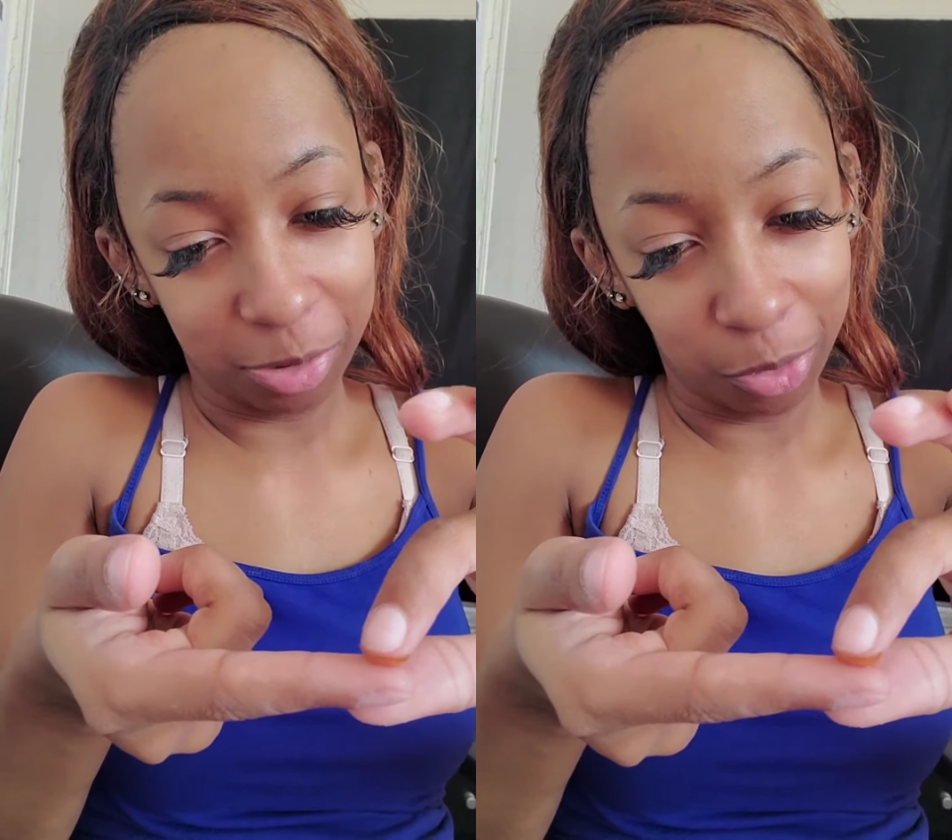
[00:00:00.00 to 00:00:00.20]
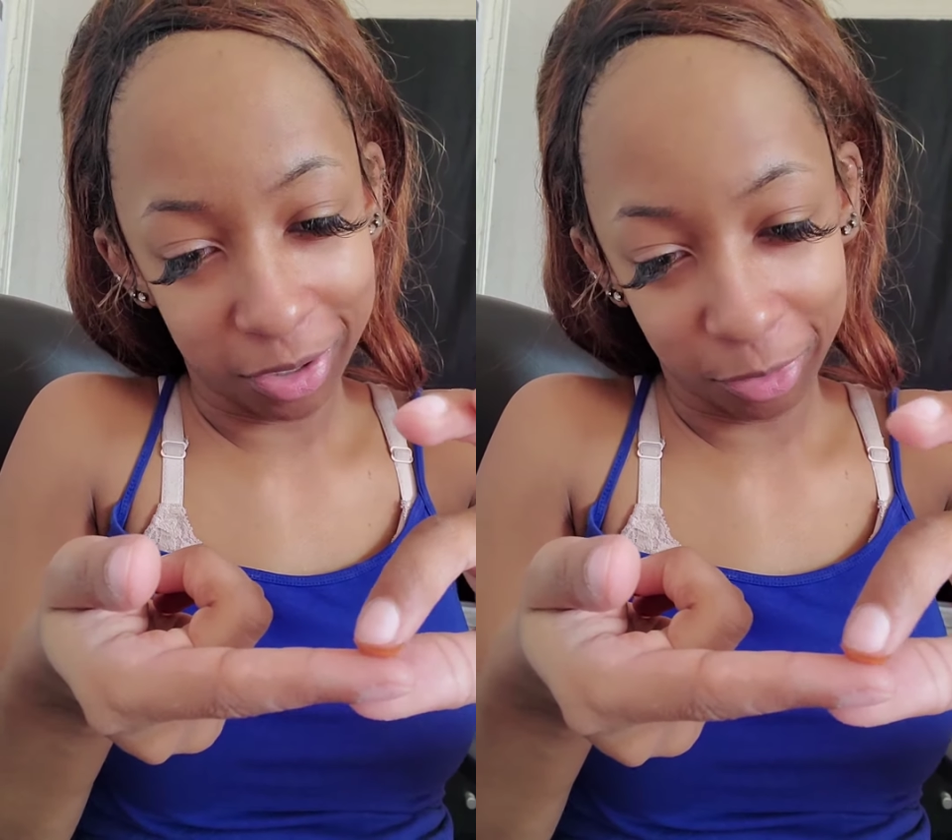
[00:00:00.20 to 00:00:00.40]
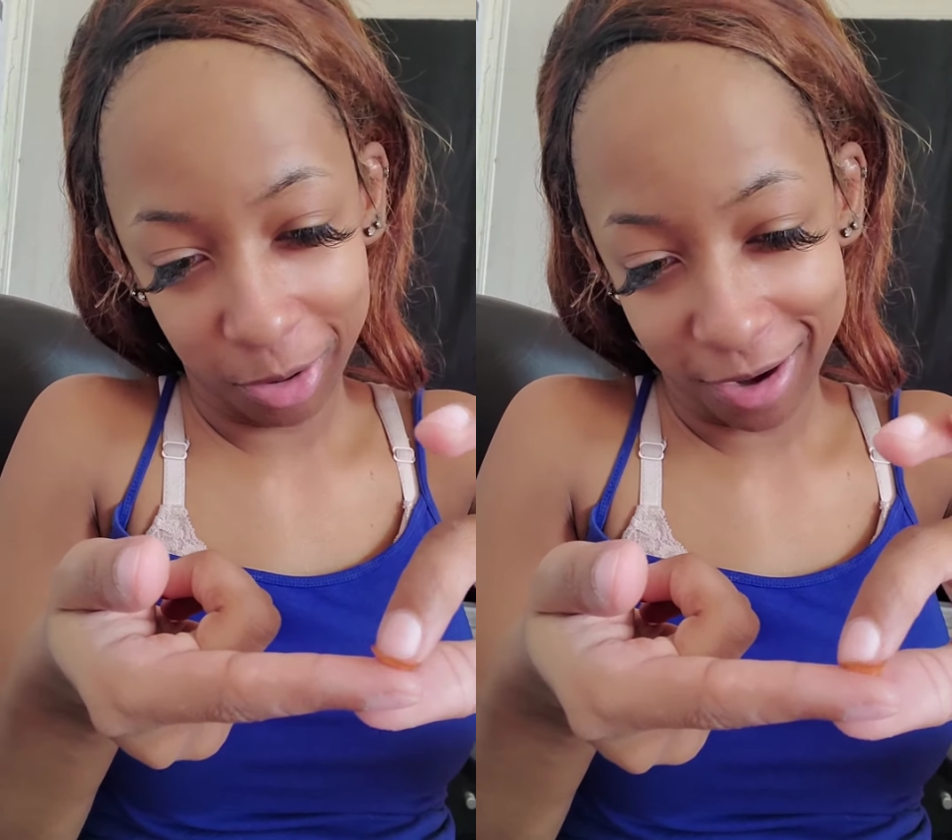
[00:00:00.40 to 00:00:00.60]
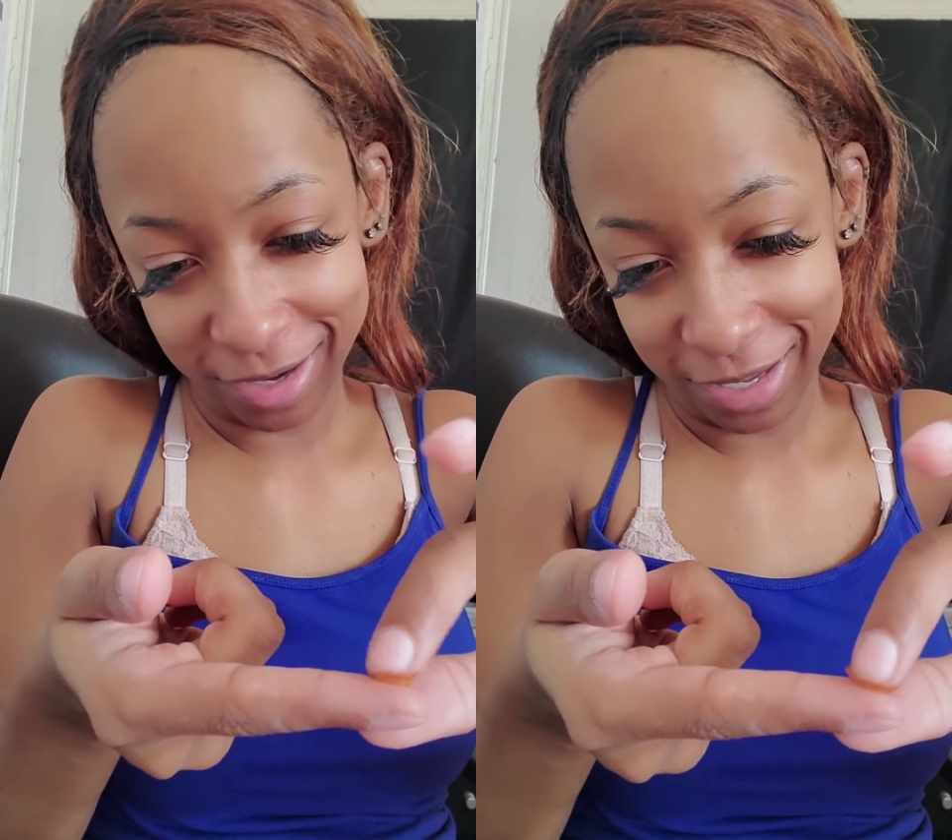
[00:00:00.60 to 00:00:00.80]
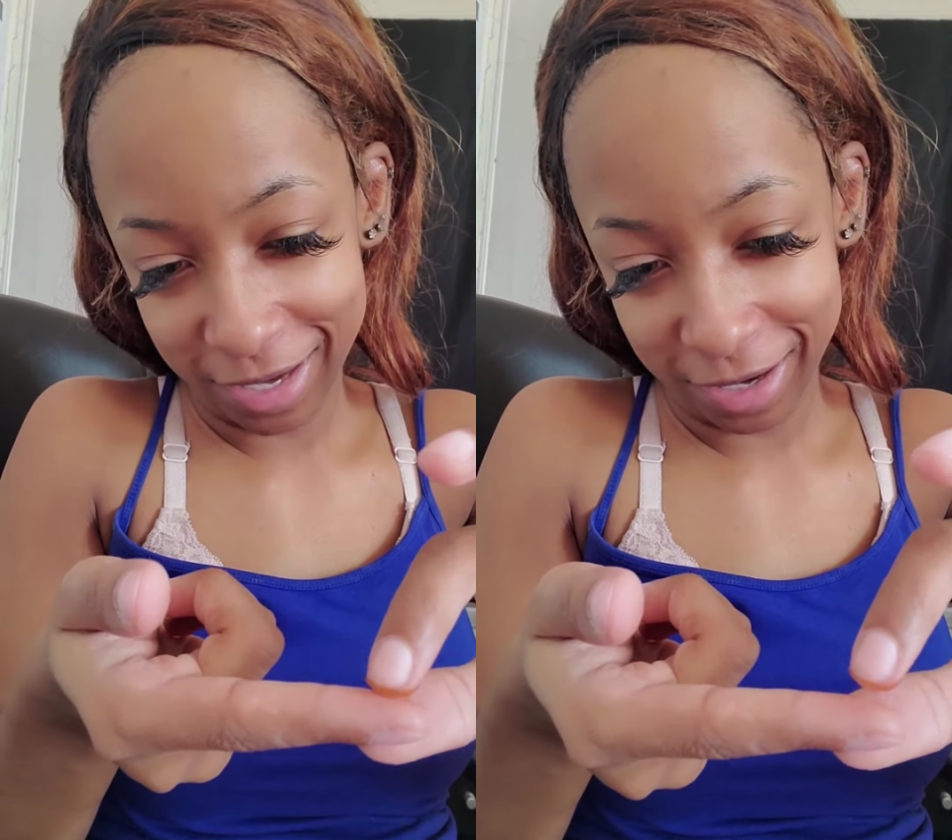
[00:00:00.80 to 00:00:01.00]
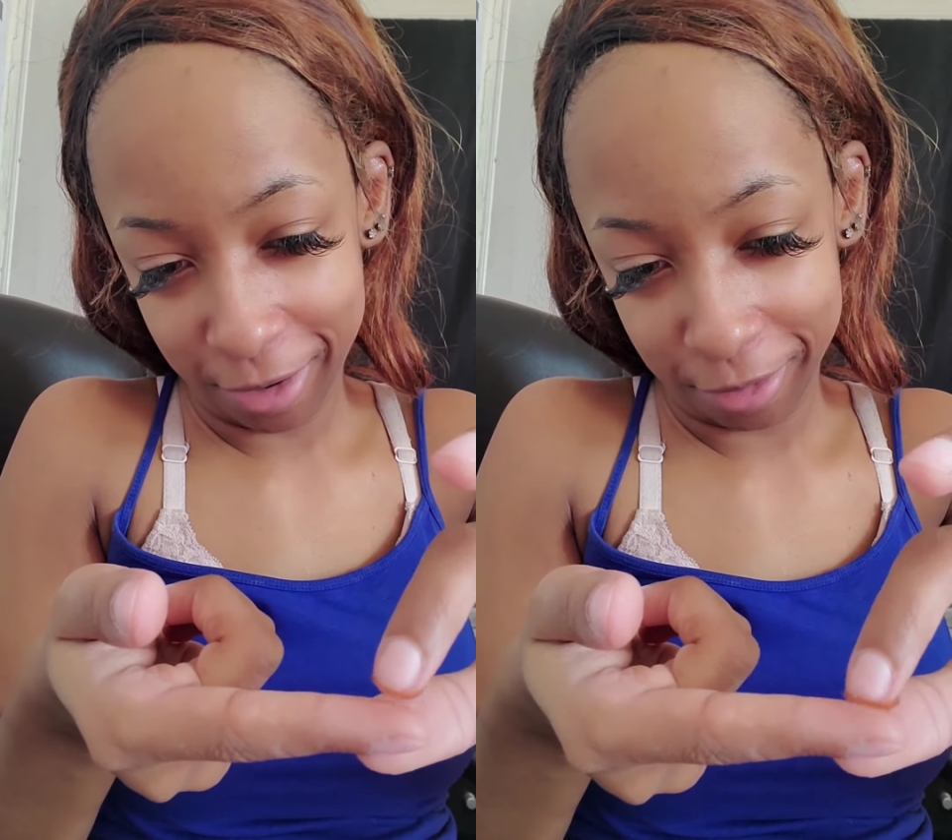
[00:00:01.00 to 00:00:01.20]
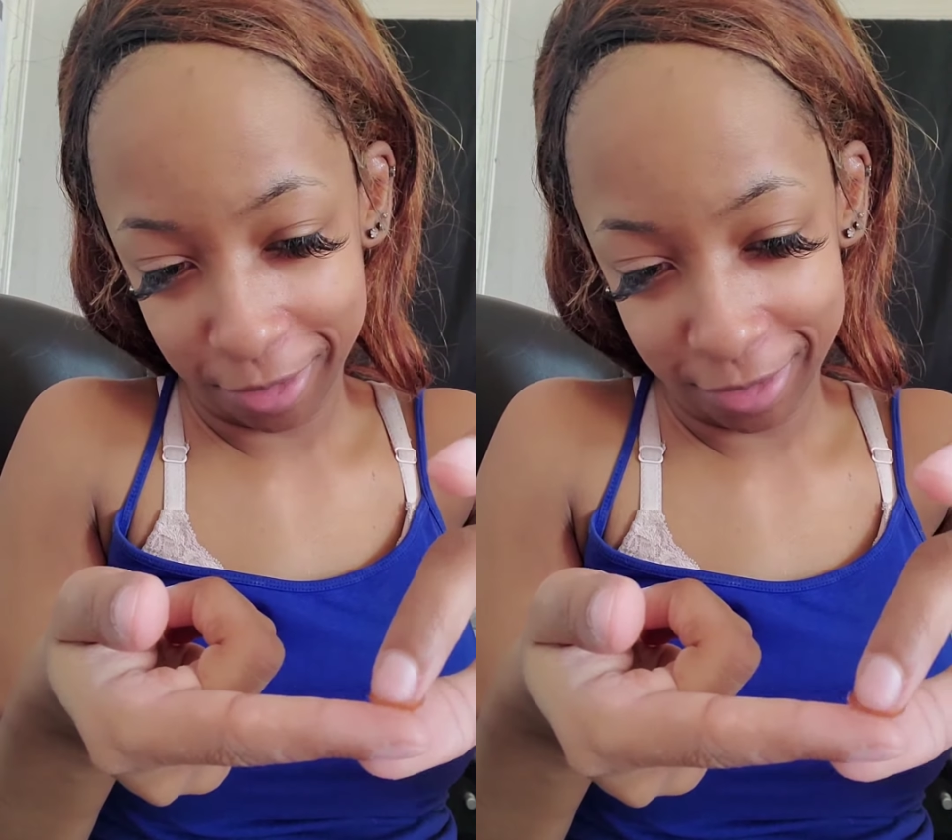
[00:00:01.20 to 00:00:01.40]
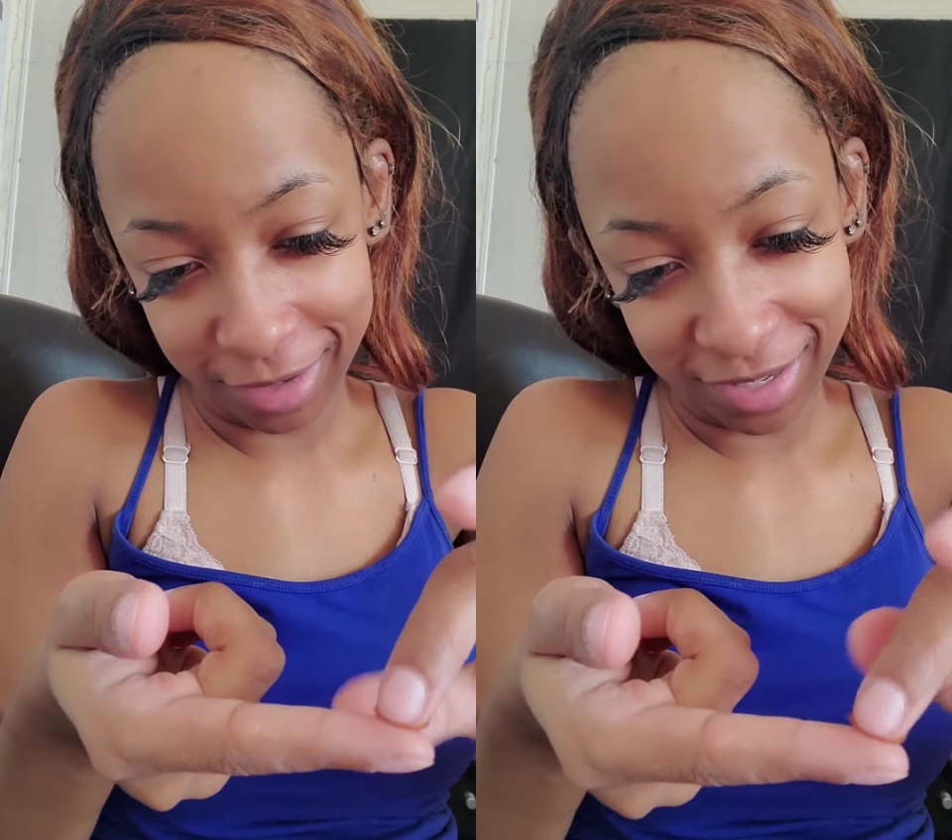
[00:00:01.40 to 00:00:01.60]
one around again. Hold
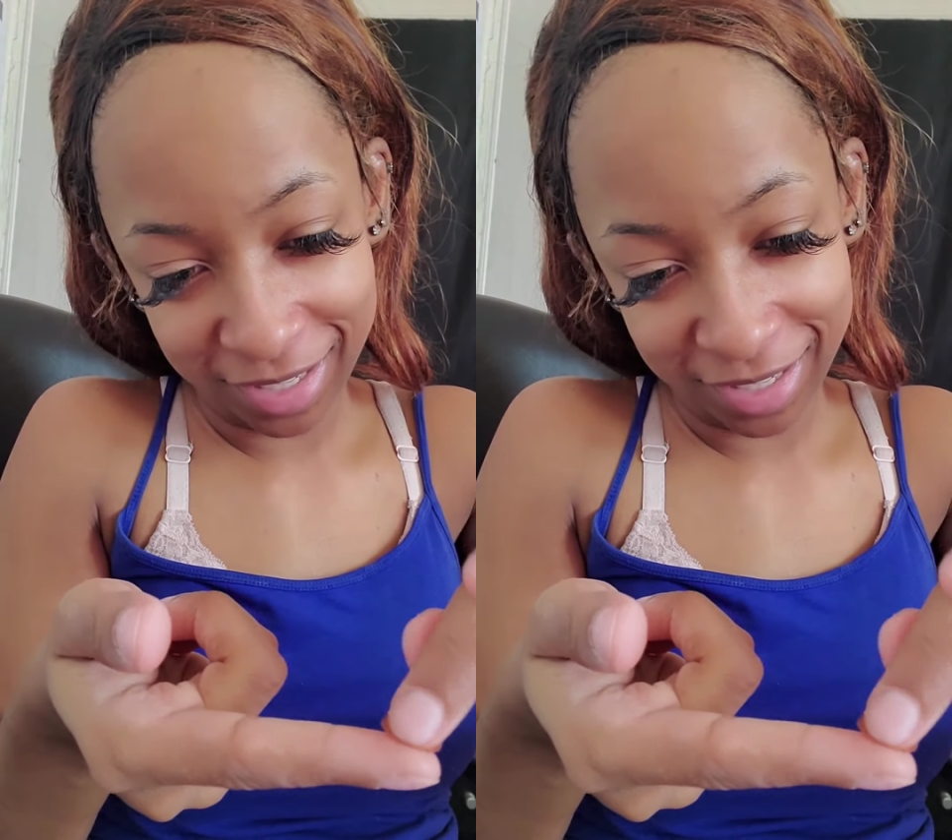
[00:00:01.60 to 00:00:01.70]
on.